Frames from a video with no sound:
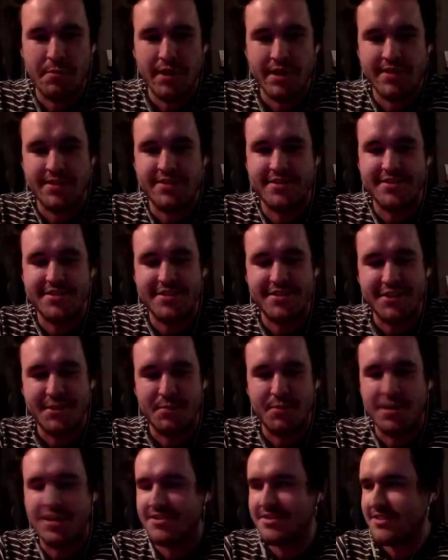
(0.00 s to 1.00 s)
miss
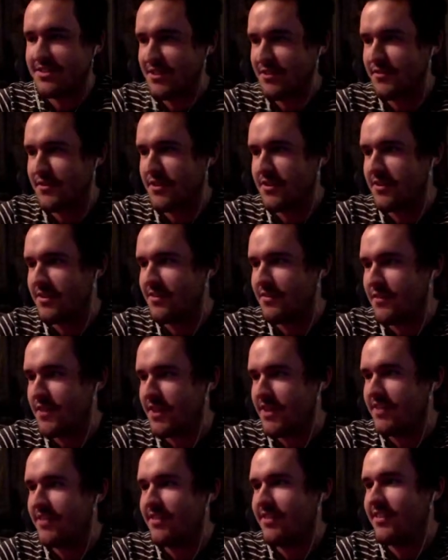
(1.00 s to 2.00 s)
the presence of your
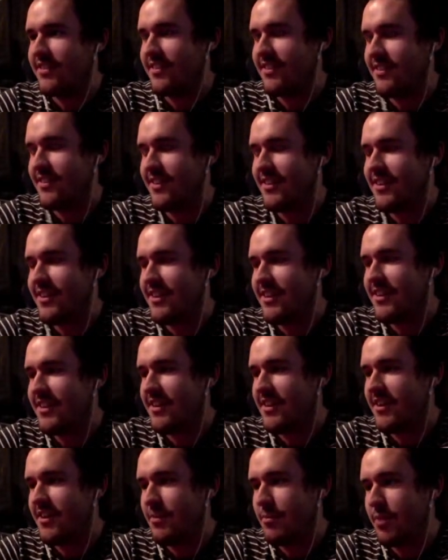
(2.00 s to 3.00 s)
face,
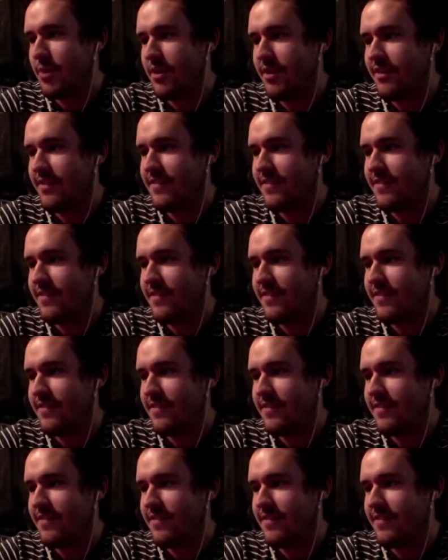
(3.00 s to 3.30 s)
but